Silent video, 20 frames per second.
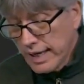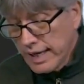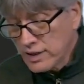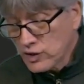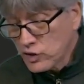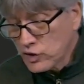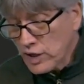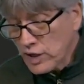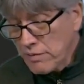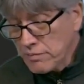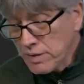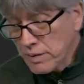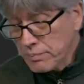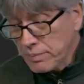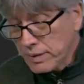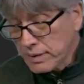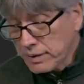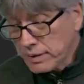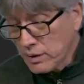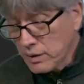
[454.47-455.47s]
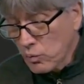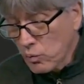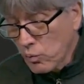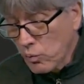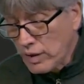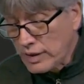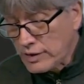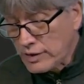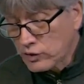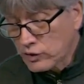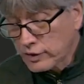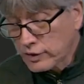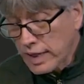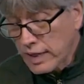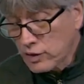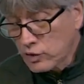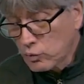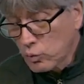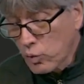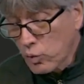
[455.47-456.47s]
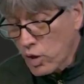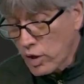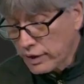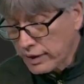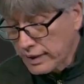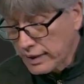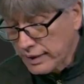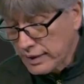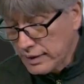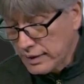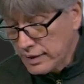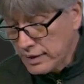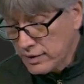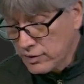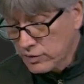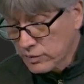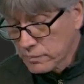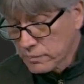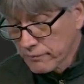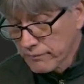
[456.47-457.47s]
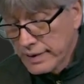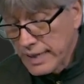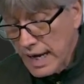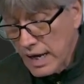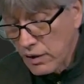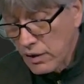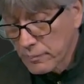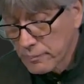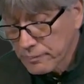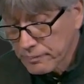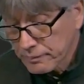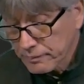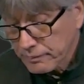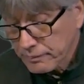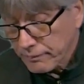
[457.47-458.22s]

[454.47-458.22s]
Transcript: And ChapGPT will start working in this. Now,